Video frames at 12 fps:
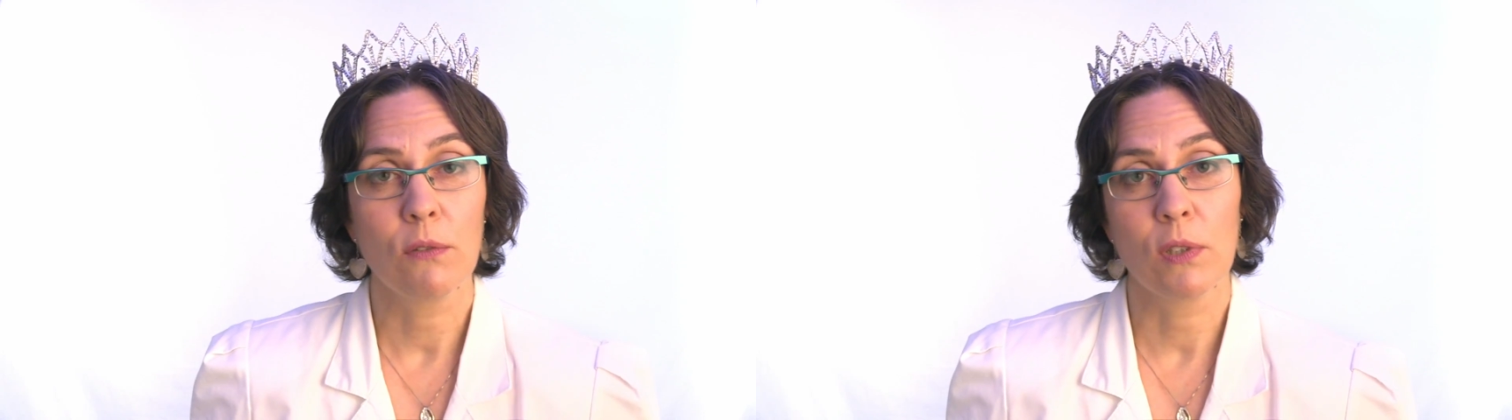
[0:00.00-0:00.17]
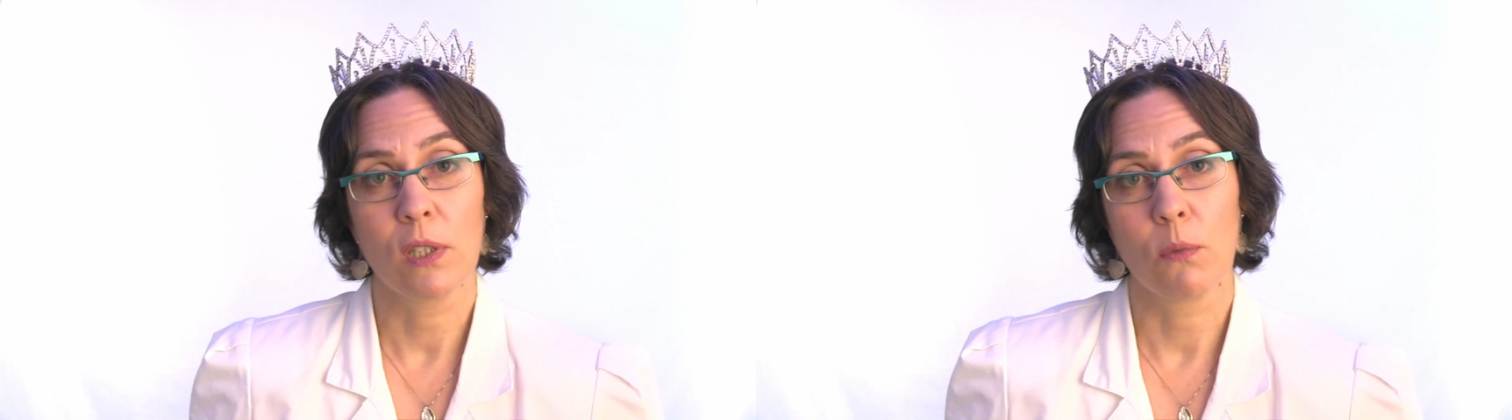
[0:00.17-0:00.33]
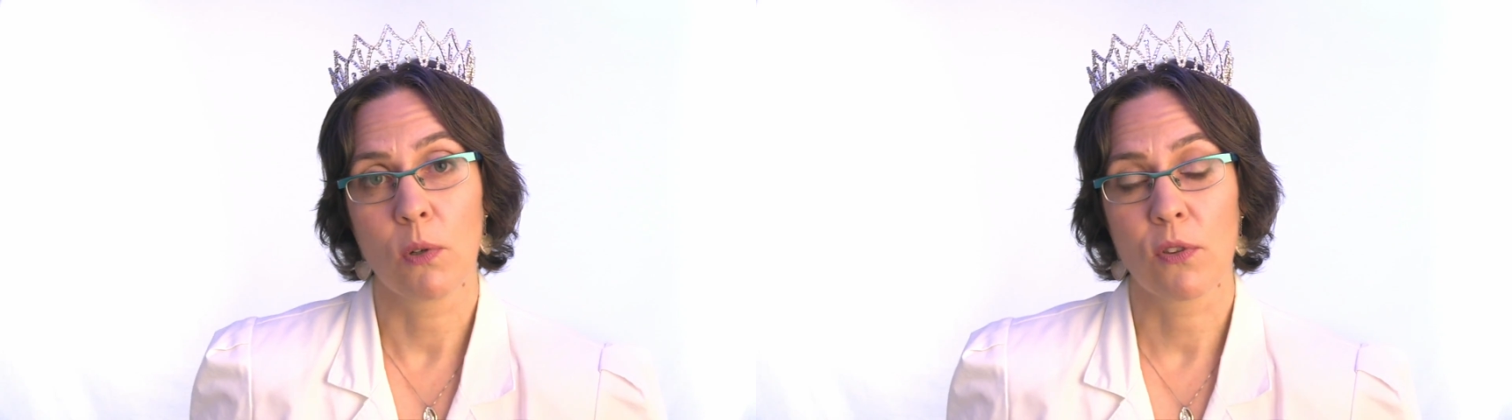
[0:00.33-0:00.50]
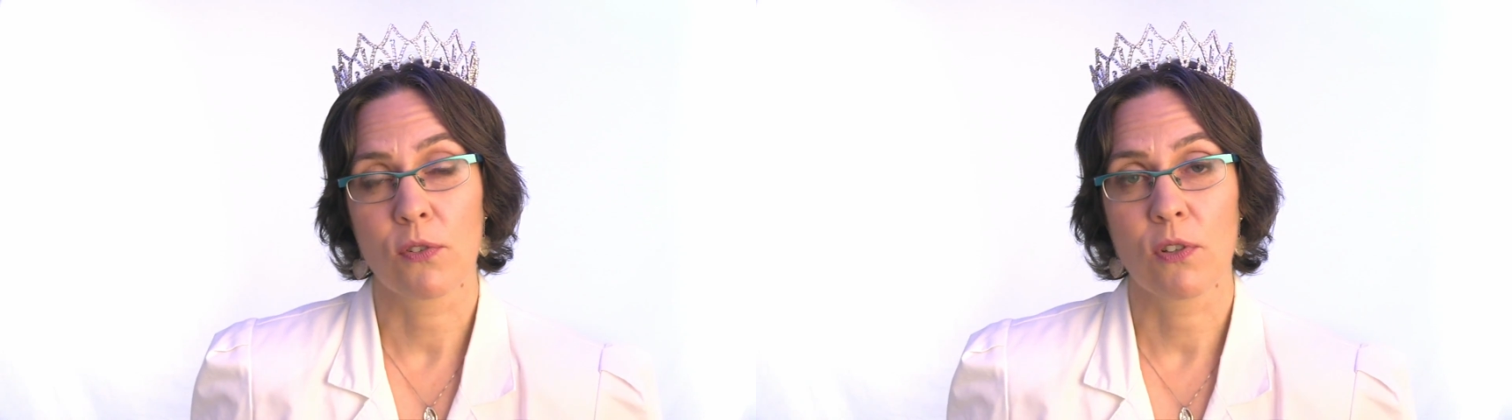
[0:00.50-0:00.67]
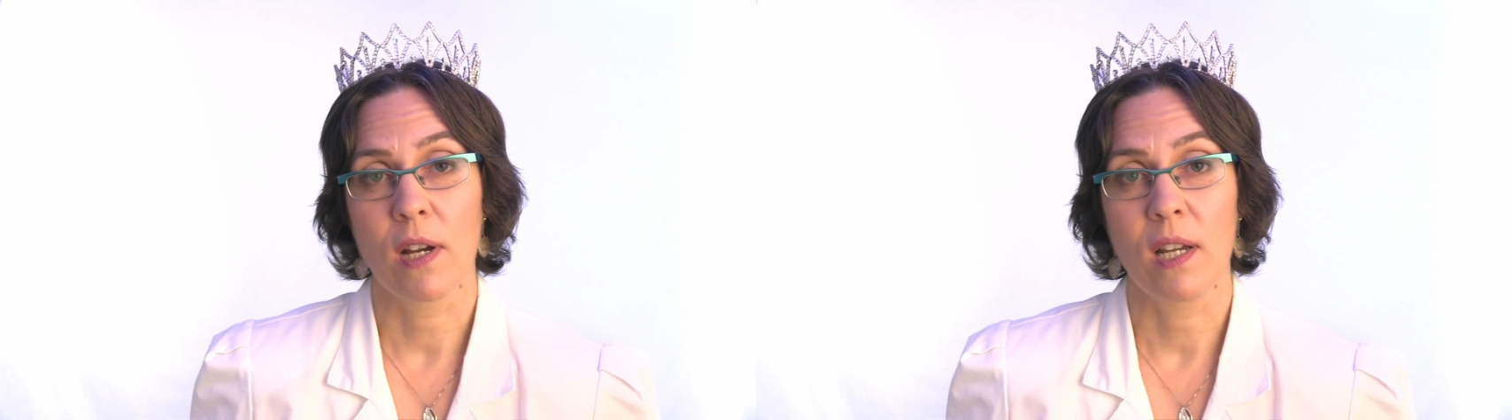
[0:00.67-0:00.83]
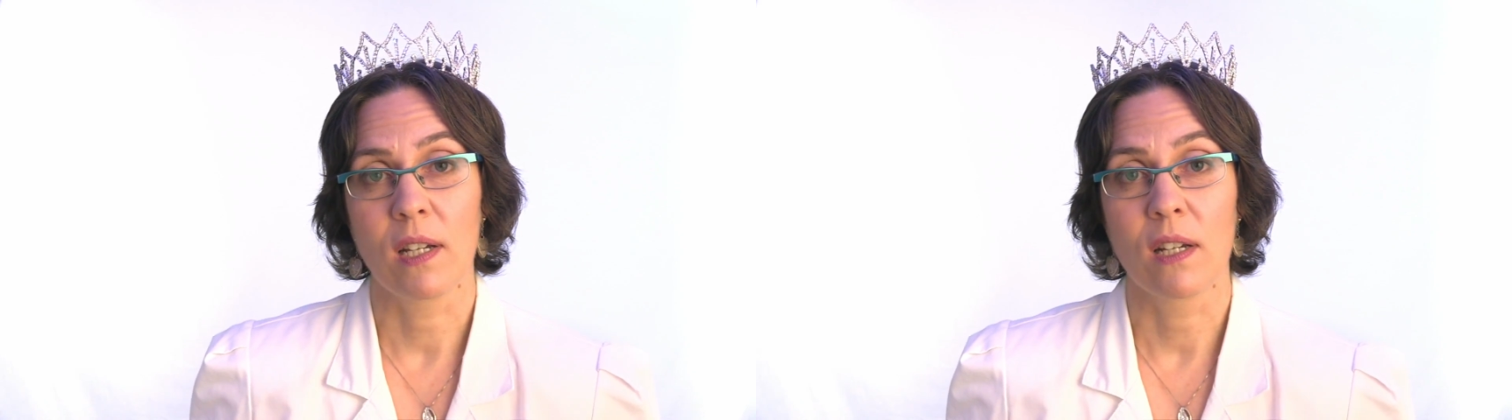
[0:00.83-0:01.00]
really worth
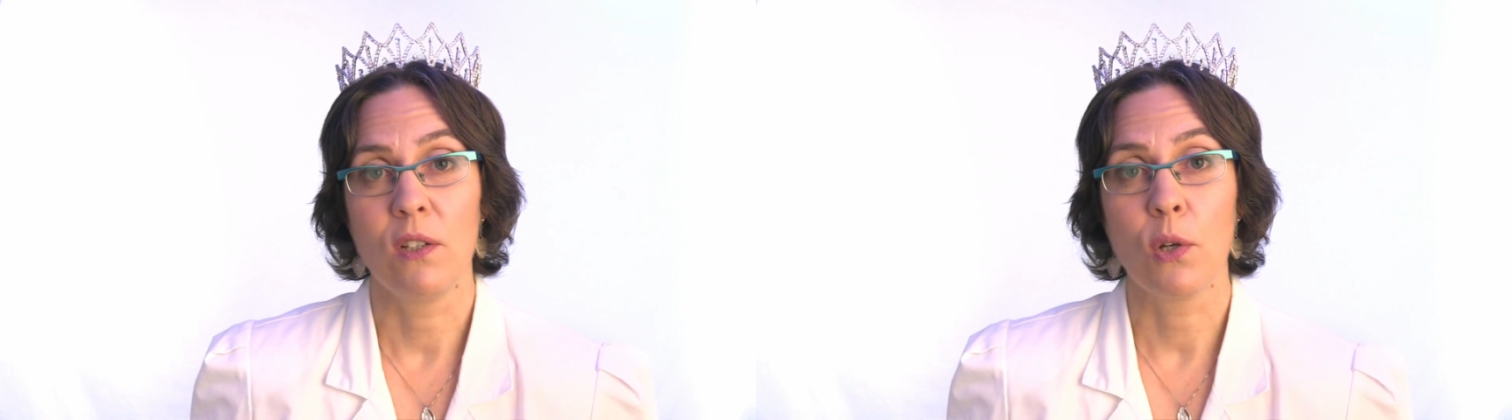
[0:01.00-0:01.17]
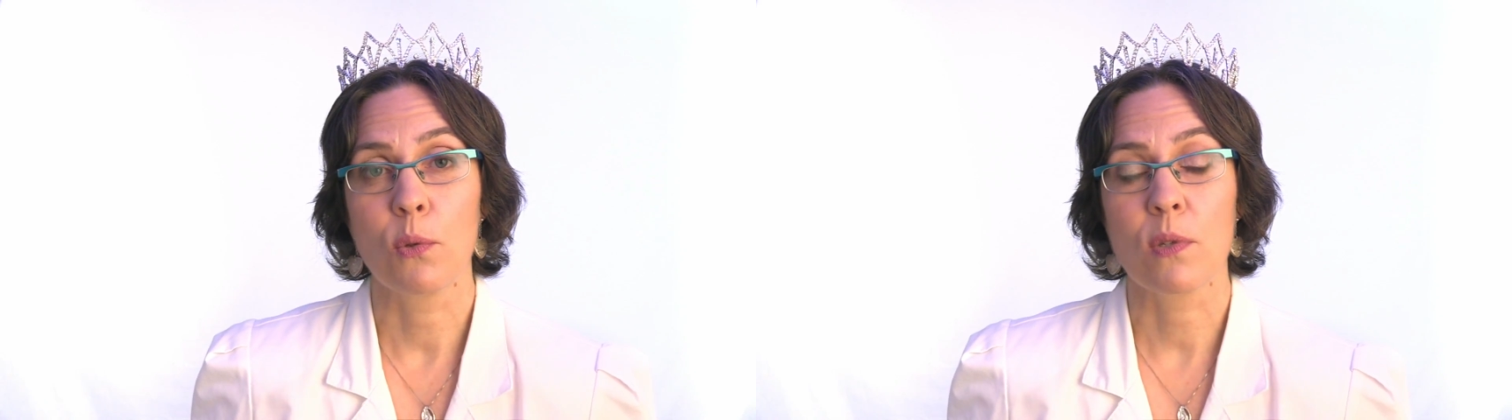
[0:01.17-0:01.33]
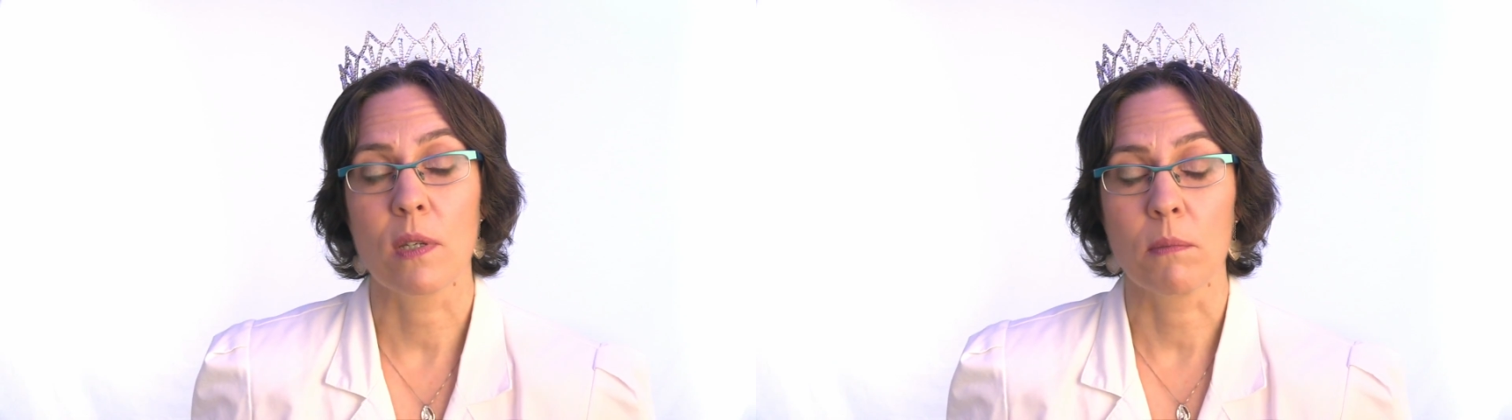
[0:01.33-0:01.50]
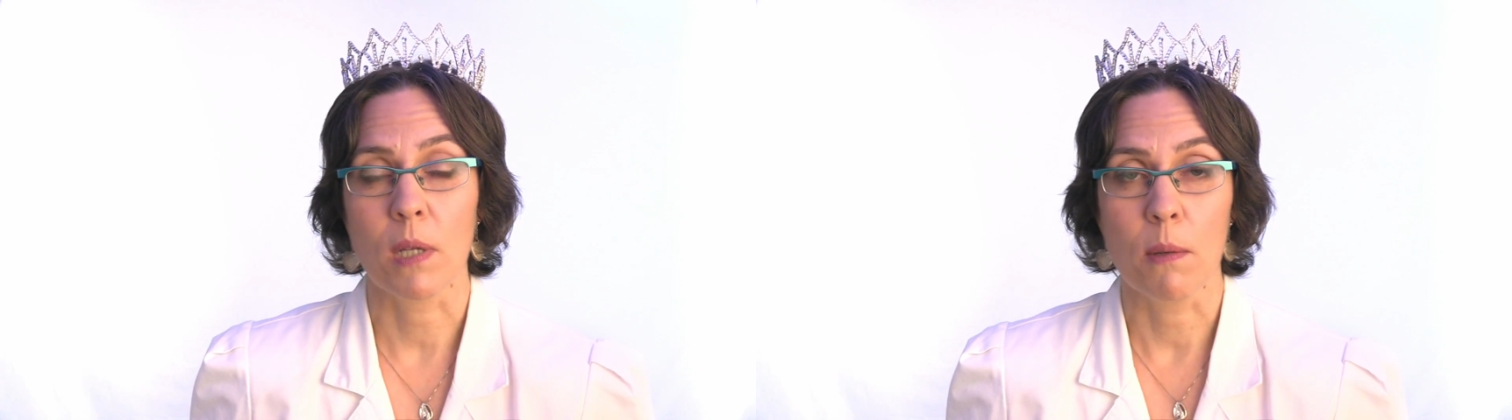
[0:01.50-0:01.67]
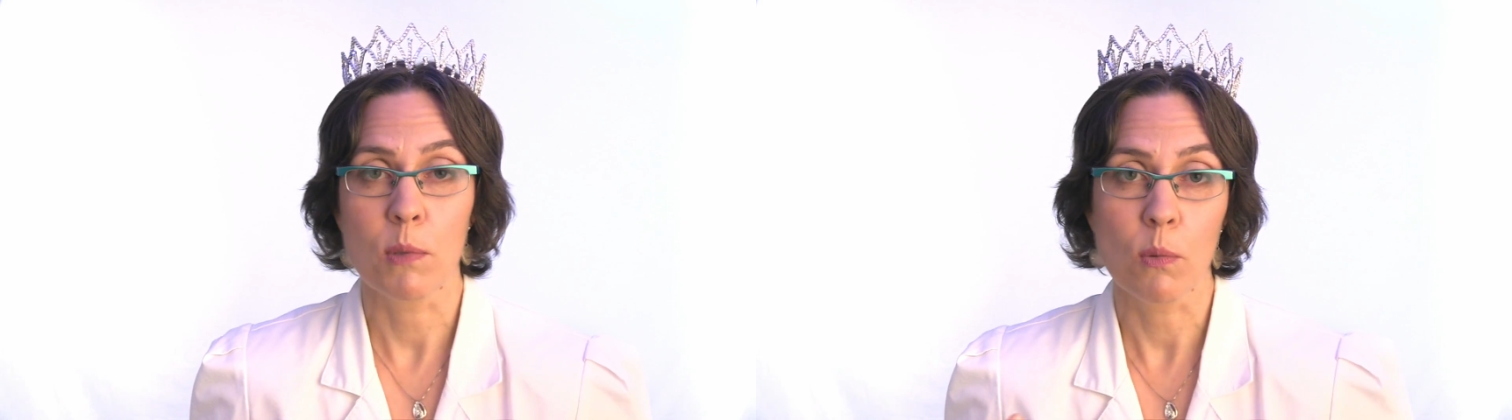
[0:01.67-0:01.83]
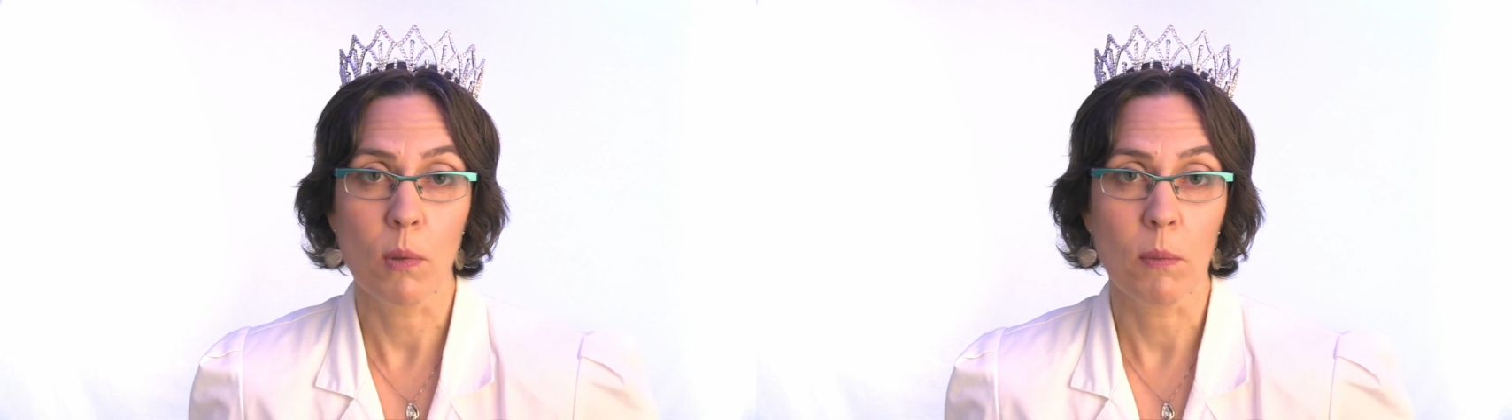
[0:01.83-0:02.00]
trying. I know sometimes